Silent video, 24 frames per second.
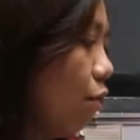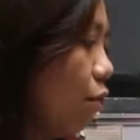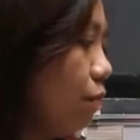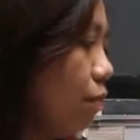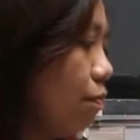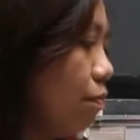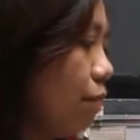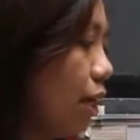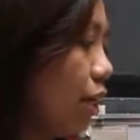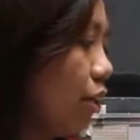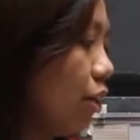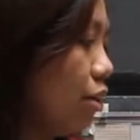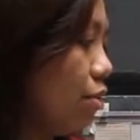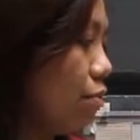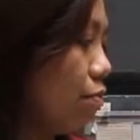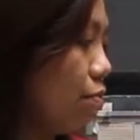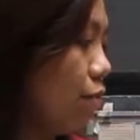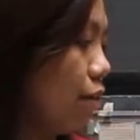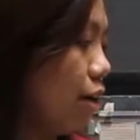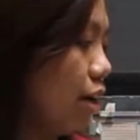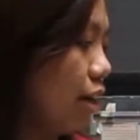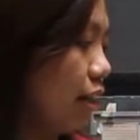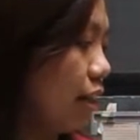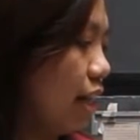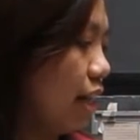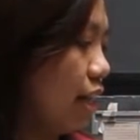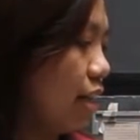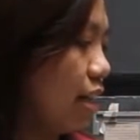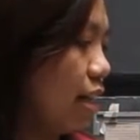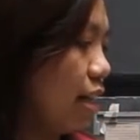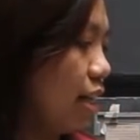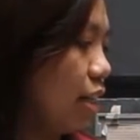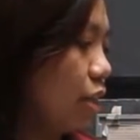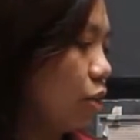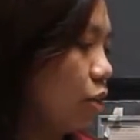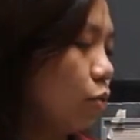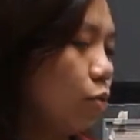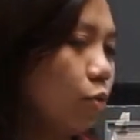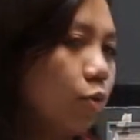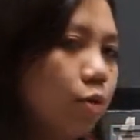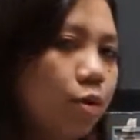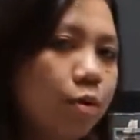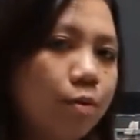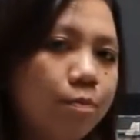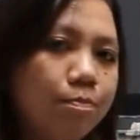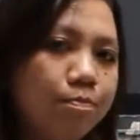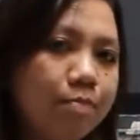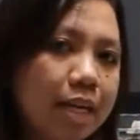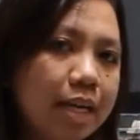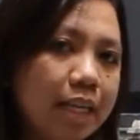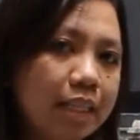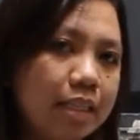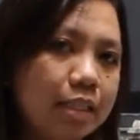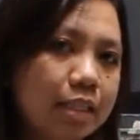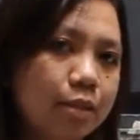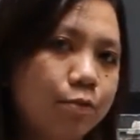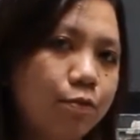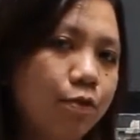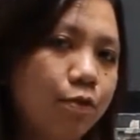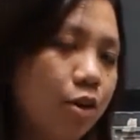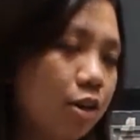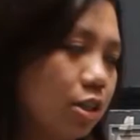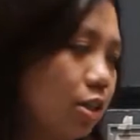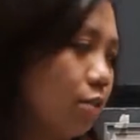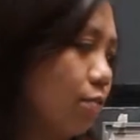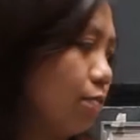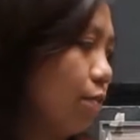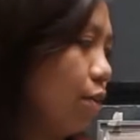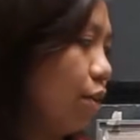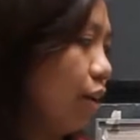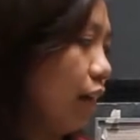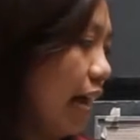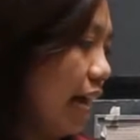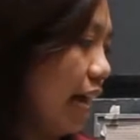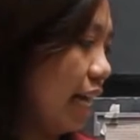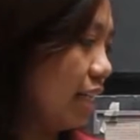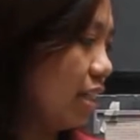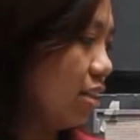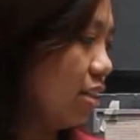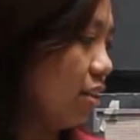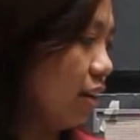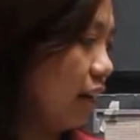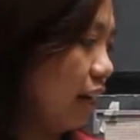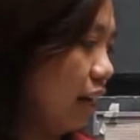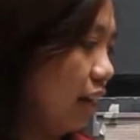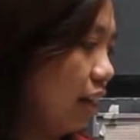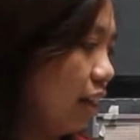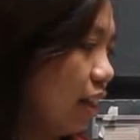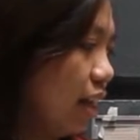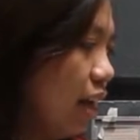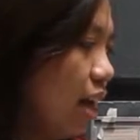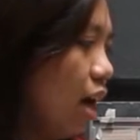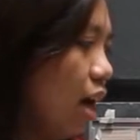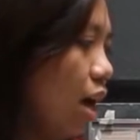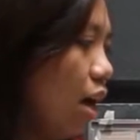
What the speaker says: will be converted into bis-phosphoglycerate